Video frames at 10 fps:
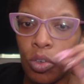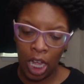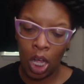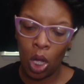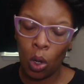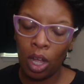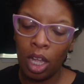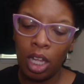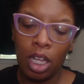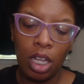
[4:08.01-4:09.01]
So,
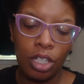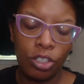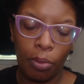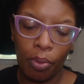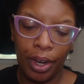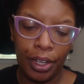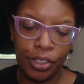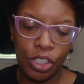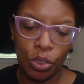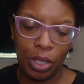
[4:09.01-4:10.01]
so
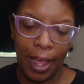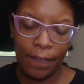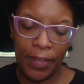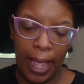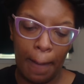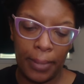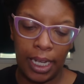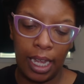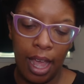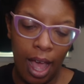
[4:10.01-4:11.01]
prayers to that
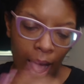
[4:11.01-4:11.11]
family.